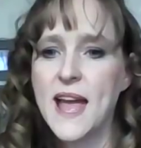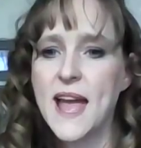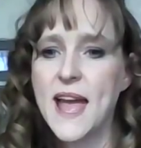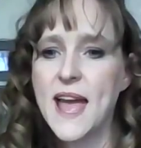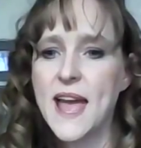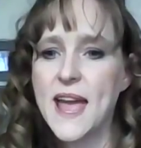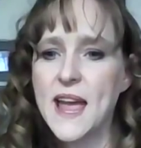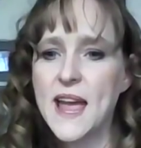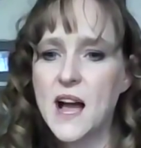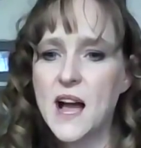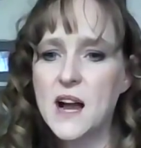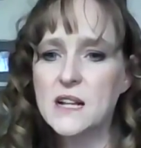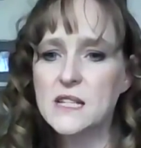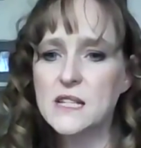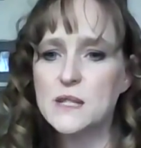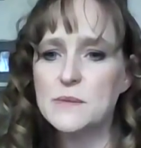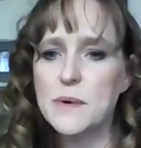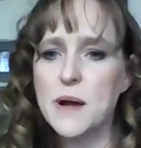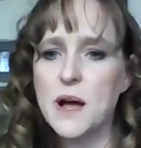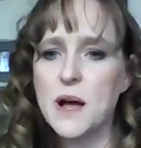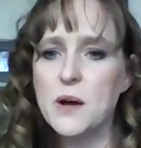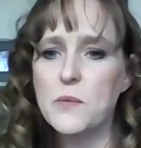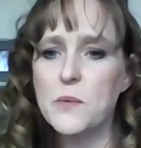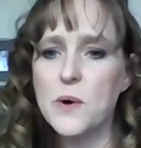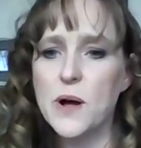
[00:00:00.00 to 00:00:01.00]
Hey,
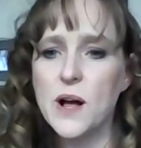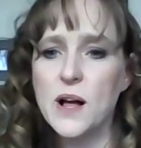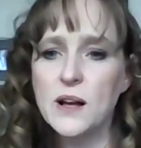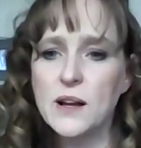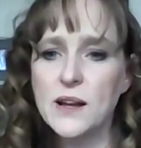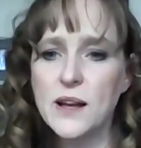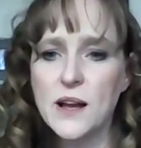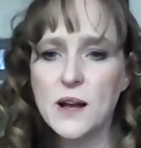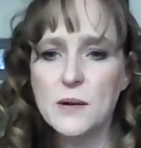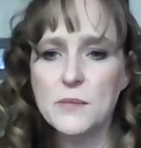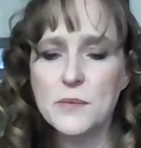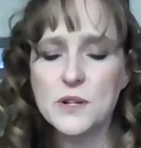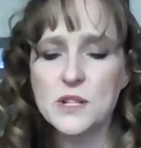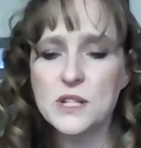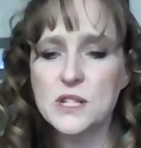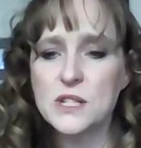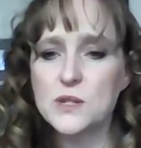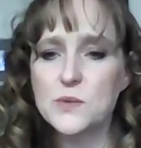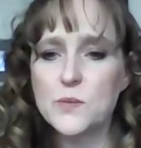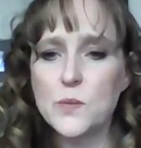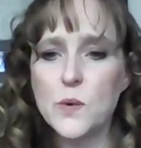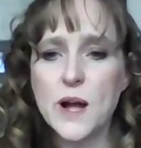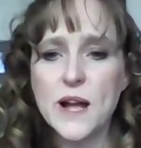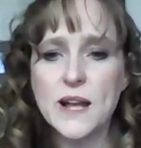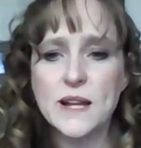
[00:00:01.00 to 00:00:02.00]
R-Spot, welcome. We're
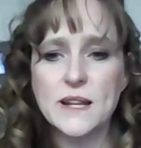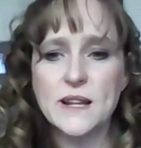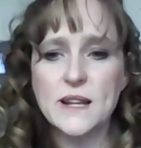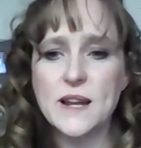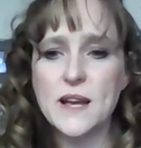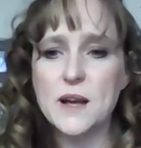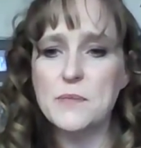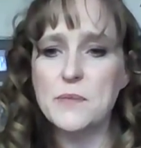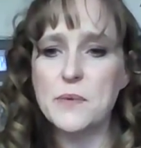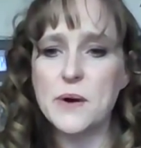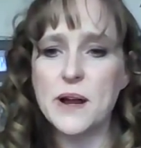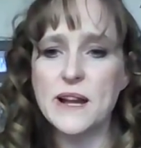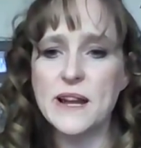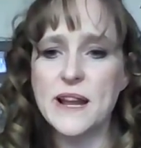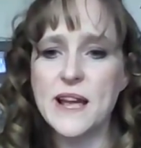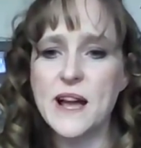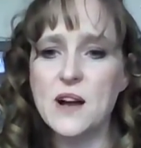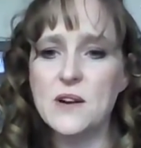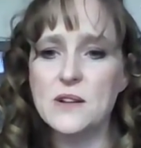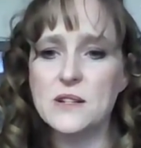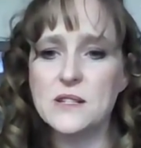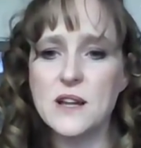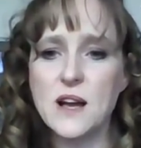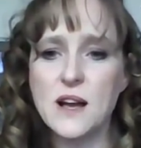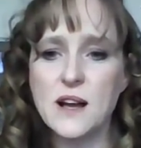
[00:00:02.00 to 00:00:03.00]
just winding up right
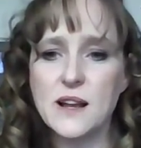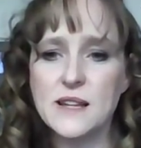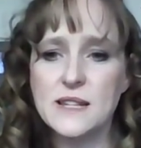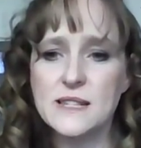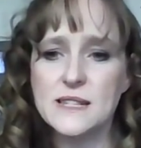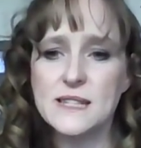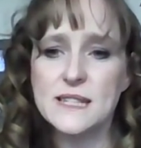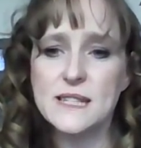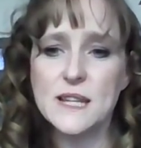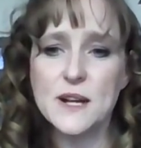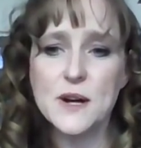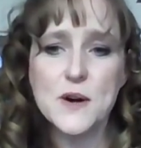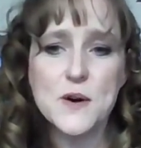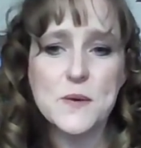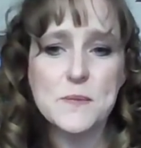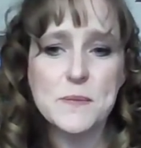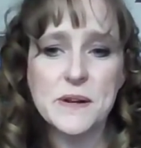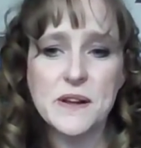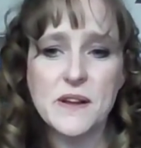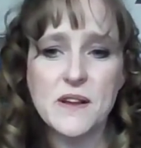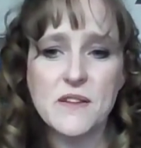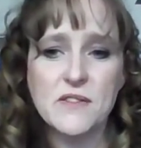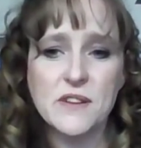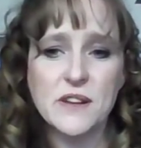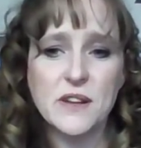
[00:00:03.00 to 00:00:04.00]
now and talking soap,
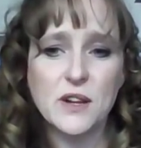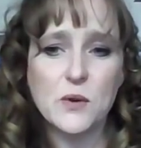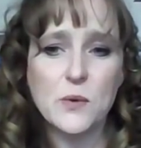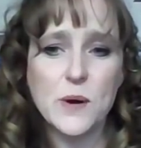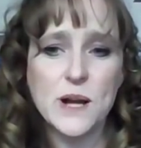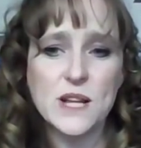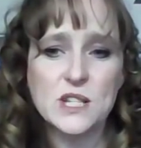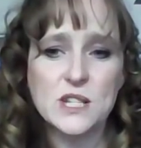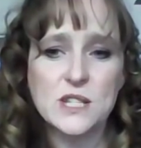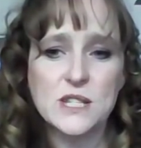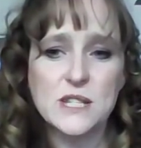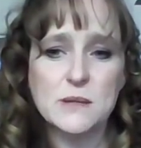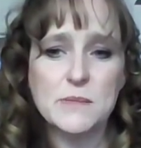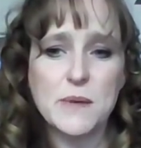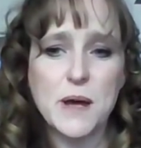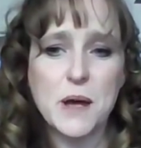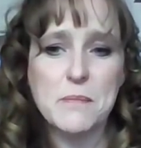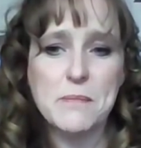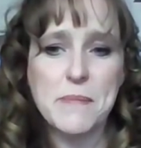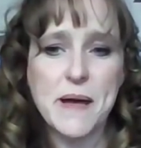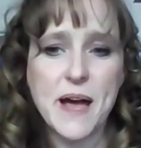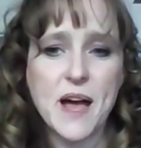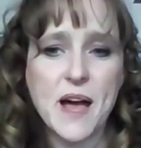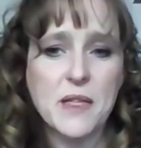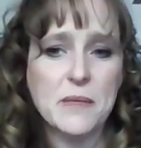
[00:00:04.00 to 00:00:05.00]
but if you have any questions
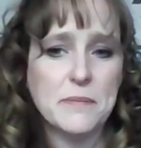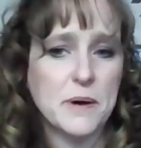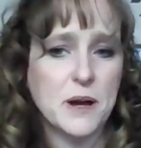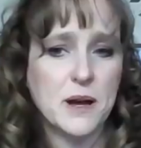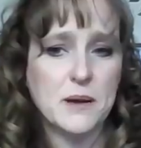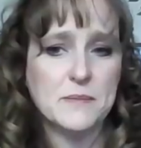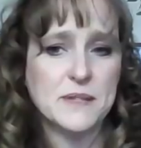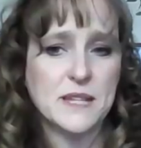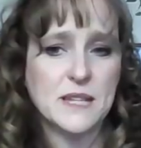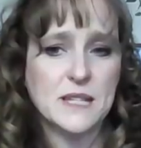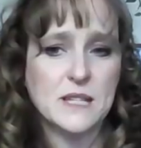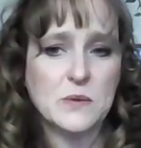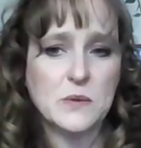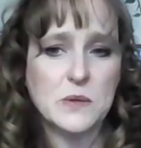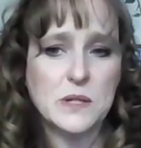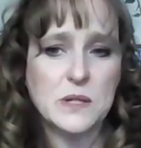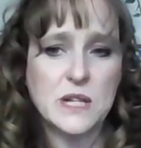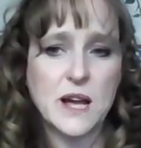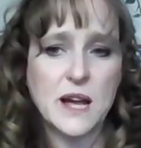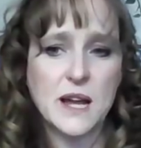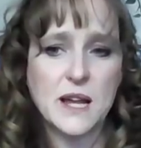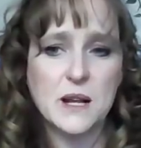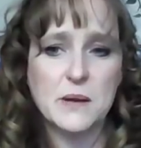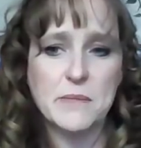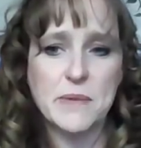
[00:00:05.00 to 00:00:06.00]
about bath bombs, that's what we're
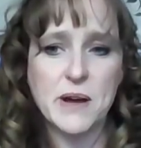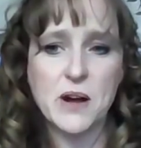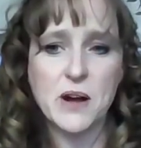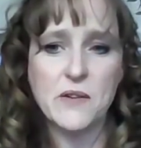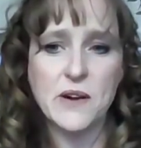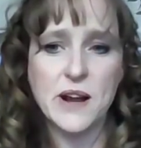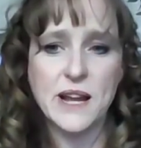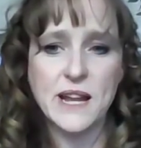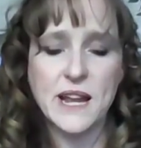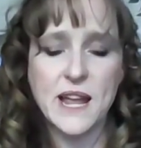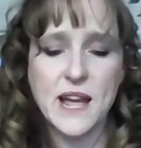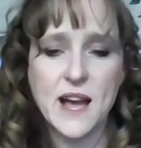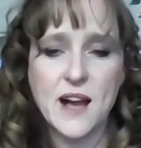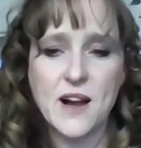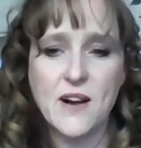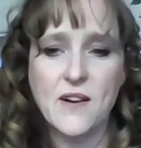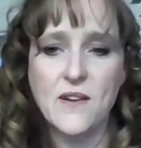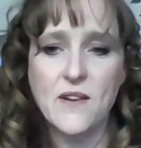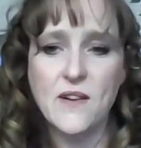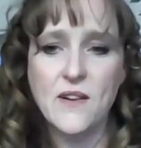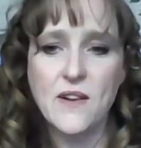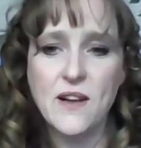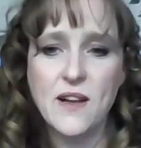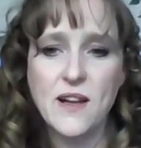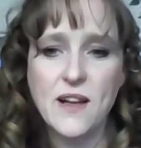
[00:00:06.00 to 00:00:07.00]
talking about right
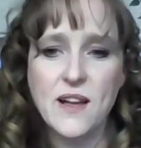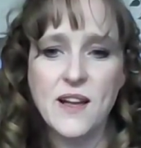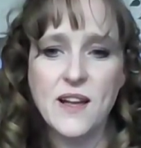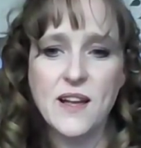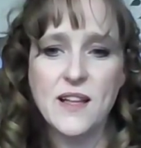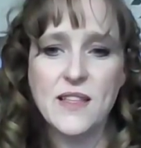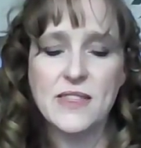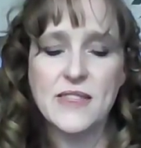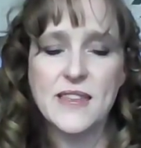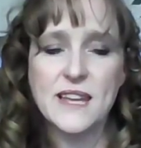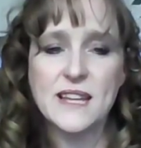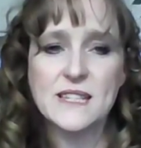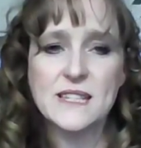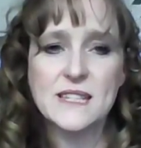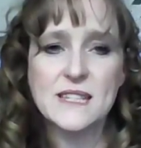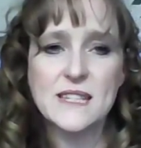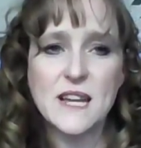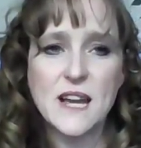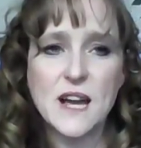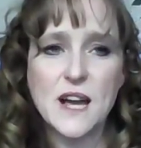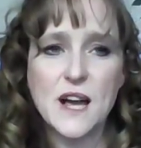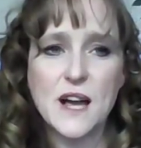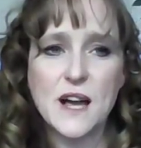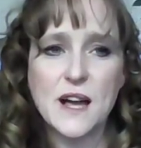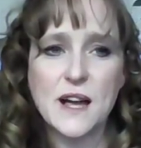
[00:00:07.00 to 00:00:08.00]
now. Things
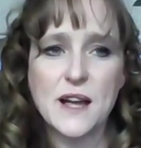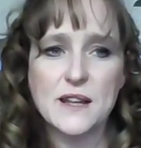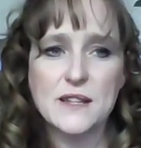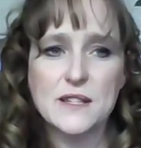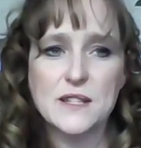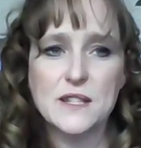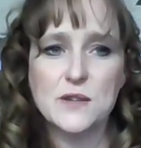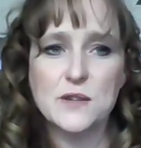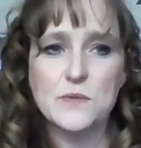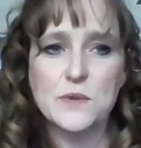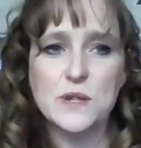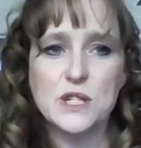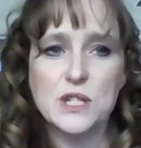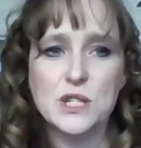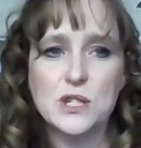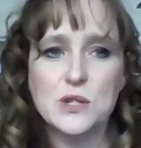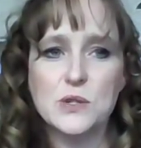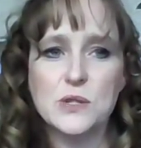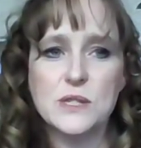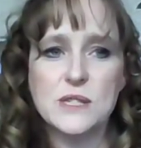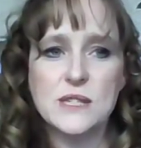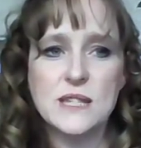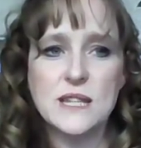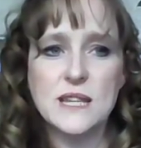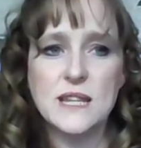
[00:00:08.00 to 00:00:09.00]
to, to
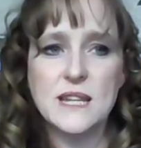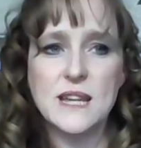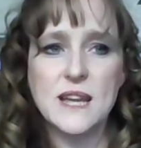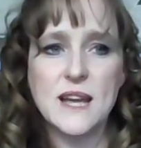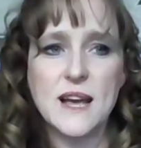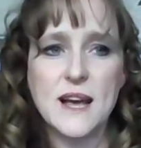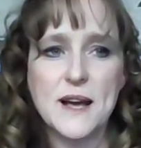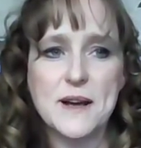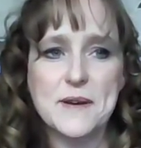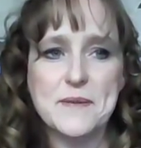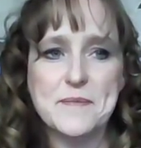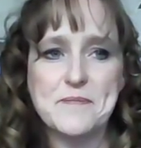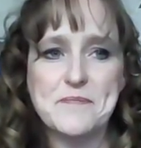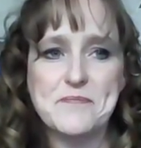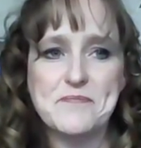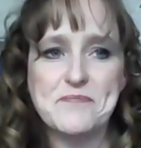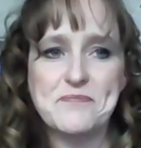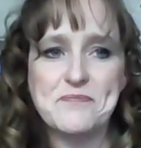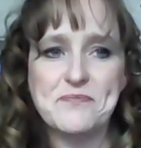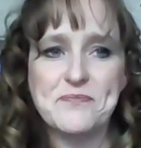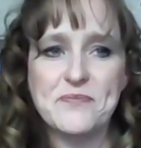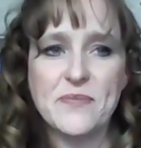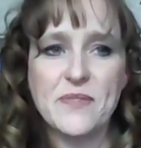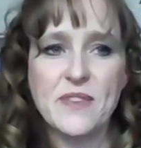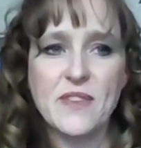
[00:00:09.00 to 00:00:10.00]
reduce the um,
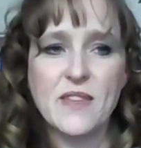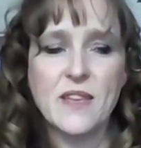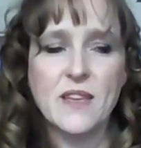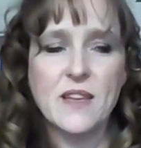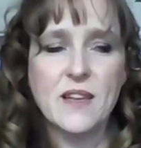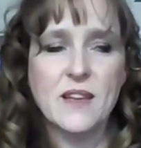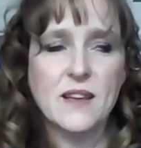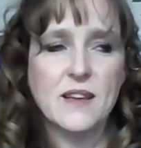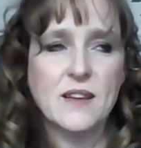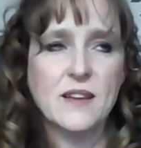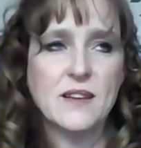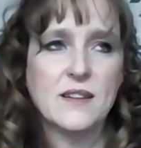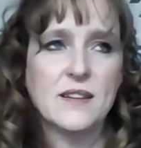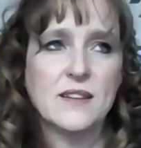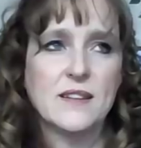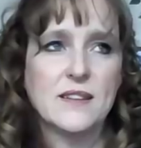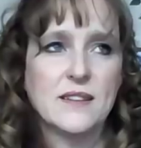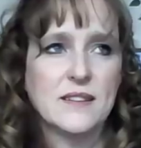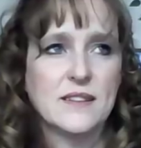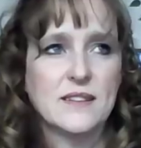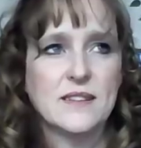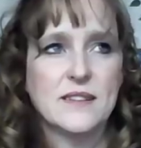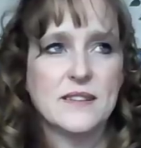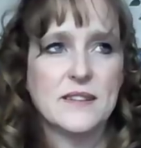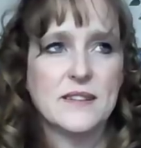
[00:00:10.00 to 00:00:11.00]

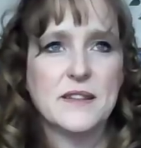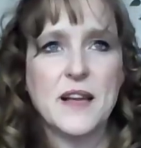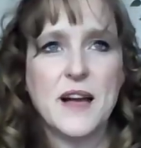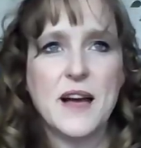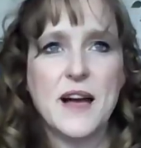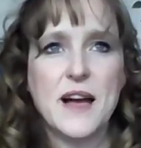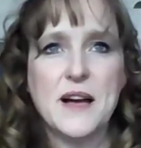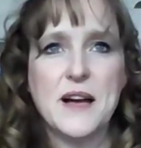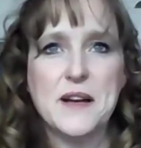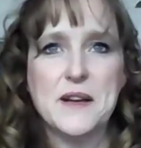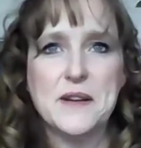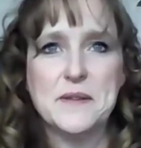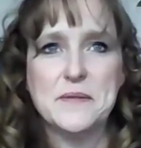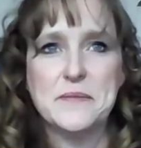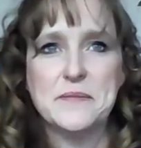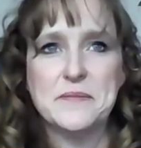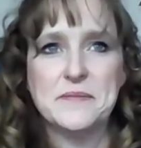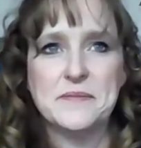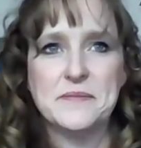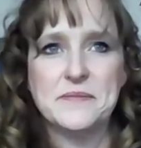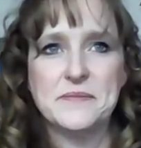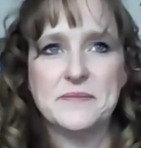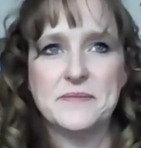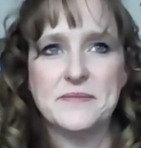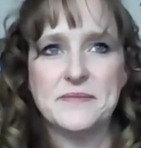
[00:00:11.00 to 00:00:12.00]

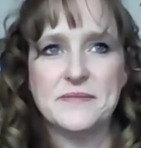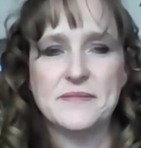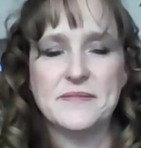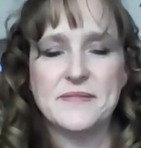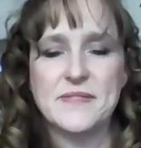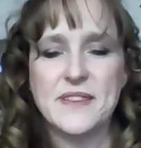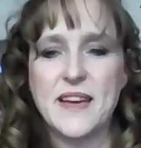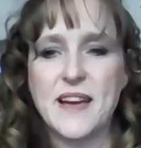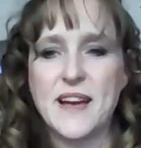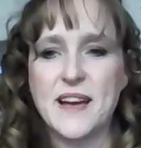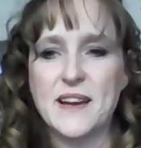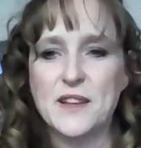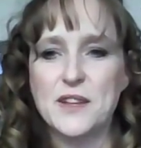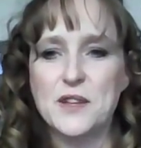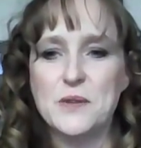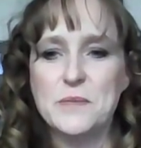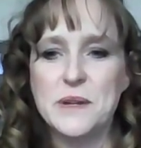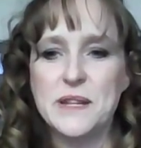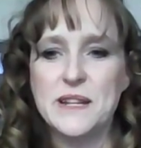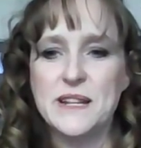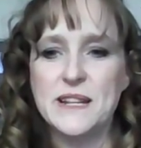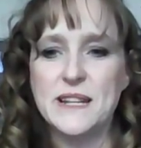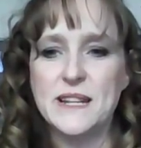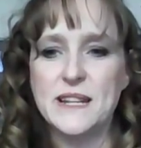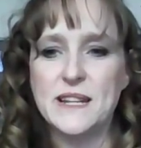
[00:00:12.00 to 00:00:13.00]
um, yeah,
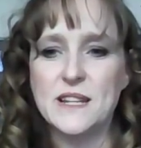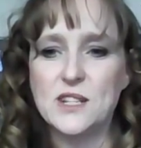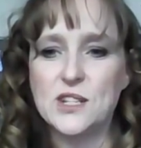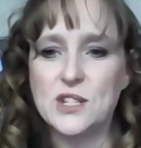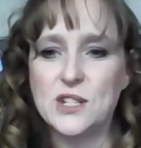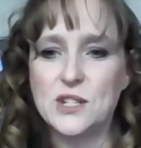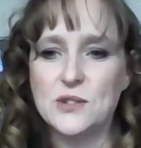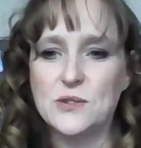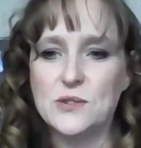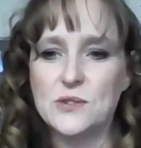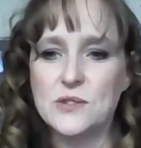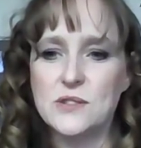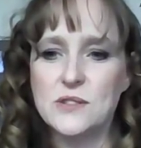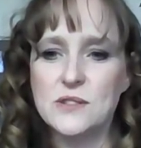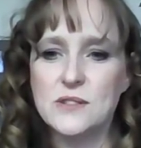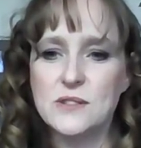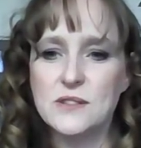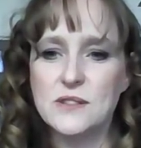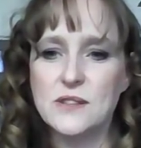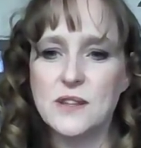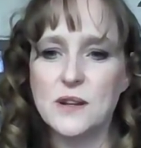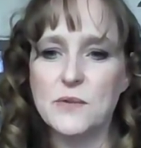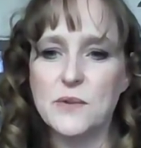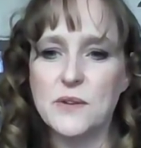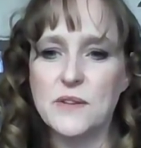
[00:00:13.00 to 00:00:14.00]
humidity issues
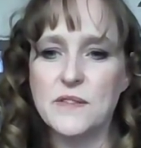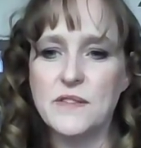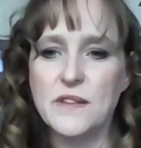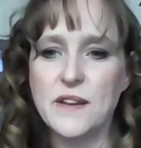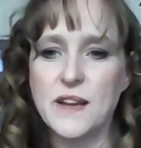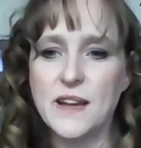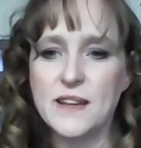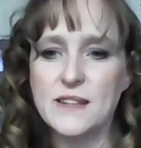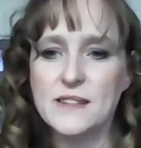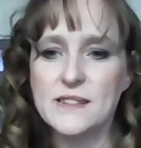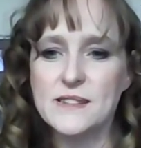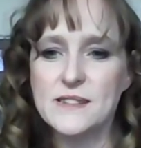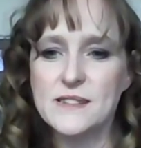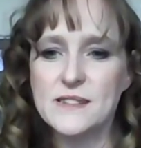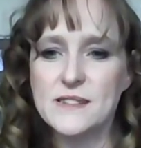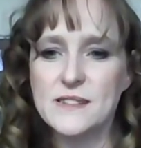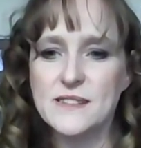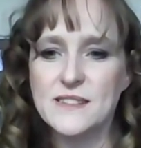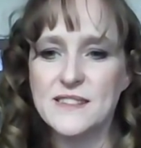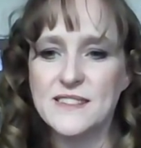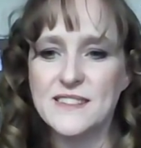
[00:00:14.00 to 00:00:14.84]
that we face.